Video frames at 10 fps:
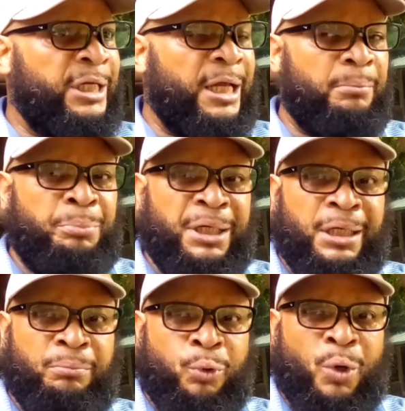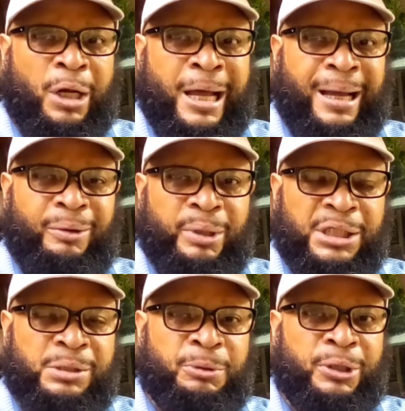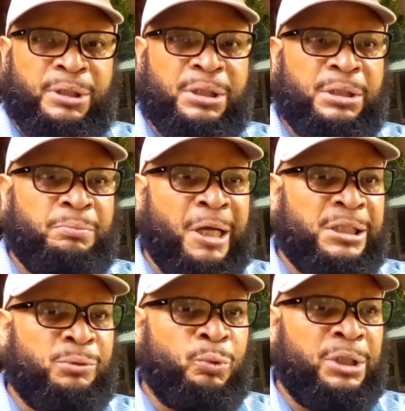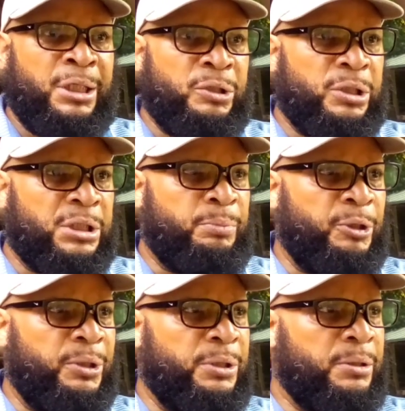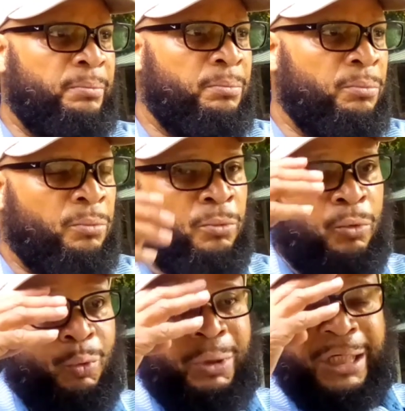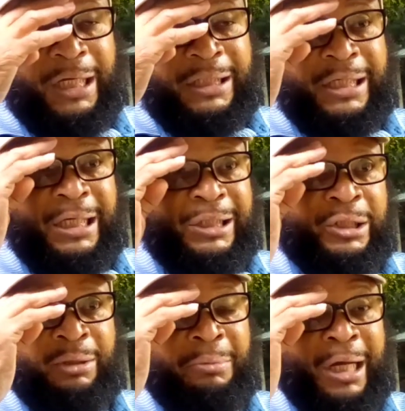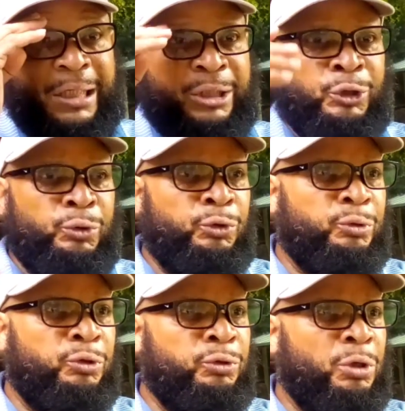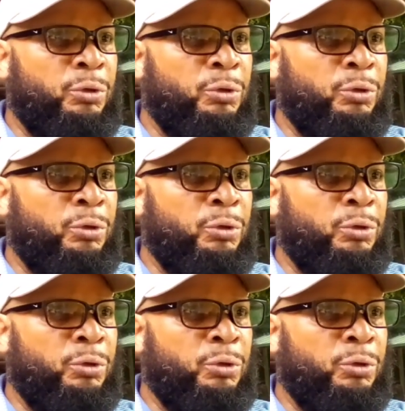we can't pinpoint our experiences by someone else's experience. We can't say to somebody, you,